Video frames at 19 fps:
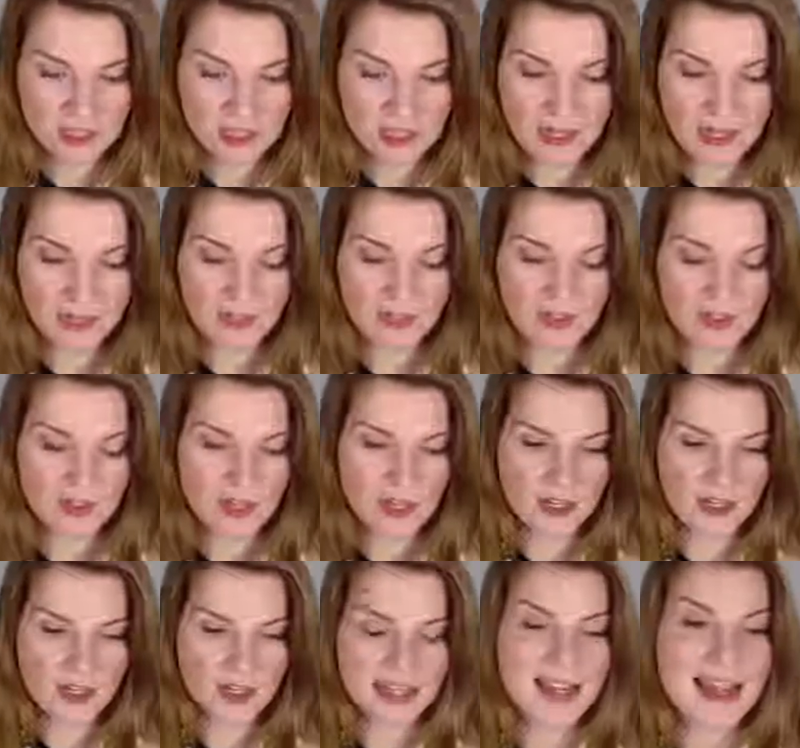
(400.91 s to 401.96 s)
then
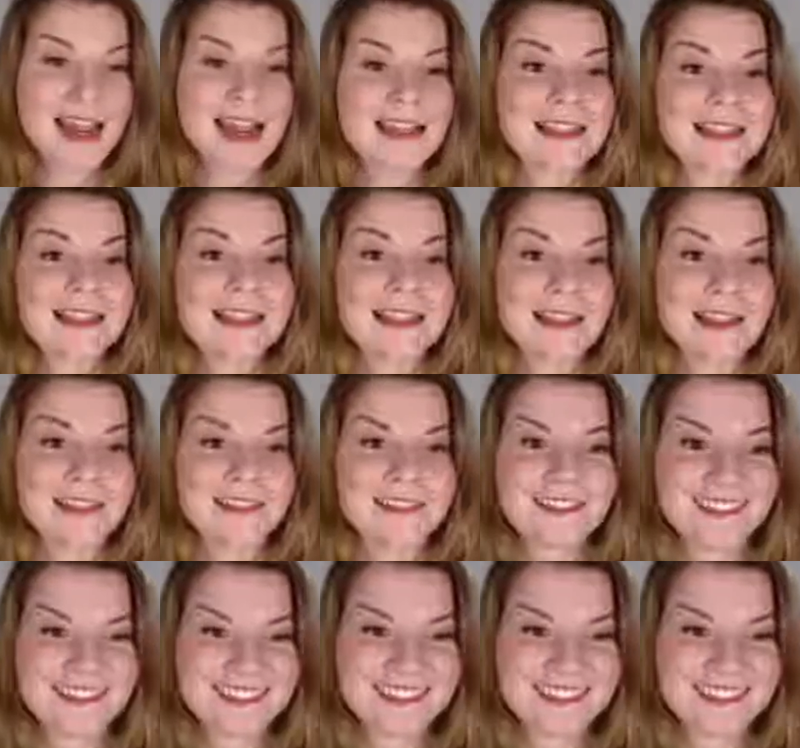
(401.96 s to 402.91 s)
exercise, then ask again.